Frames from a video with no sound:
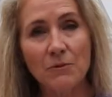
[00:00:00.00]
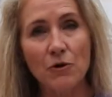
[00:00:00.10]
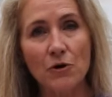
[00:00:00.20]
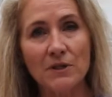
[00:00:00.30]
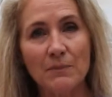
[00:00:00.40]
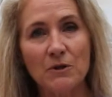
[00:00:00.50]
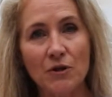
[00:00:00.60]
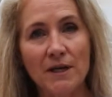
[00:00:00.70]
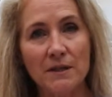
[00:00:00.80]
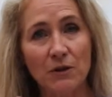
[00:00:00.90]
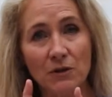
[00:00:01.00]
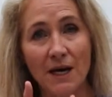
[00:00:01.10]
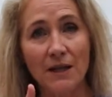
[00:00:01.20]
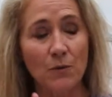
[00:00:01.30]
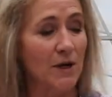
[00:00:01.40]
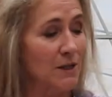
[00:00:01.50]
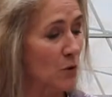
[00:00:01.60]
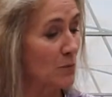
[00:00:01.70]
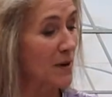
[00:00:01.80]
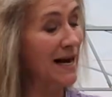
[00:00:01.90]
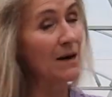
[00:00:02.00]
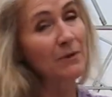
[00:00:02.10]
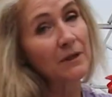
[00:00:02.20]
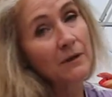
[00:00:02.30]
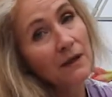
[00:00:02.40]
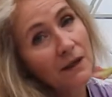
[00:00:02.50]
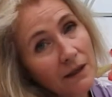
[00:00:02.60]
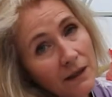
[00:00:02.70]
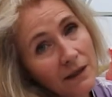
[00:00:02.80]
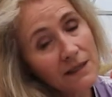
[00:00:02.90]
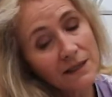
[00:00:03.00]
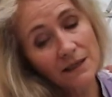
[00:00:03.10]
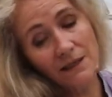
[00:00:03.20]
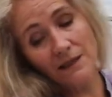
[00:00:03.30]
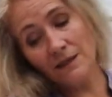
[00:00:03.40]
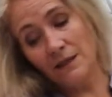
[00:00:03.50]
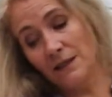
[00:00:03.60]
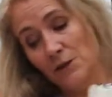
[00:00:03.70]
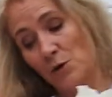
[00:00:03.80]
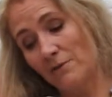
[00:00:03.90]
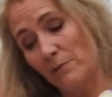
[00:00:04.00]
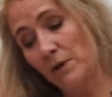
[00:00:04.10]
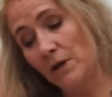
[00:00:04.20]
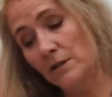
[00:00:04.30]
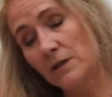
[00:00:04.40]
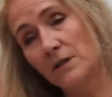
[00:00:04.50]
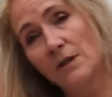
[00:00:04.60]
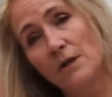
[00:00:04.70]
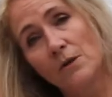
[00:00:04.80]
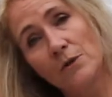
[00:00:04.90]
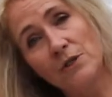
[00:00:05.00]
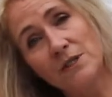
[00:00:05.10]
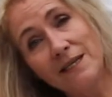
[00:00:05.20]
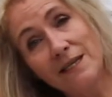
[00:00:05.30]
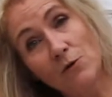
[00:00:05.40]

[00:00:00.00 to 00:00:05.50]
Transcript: grows up straight, because otherwise what might happen is that you have a plant which is leaning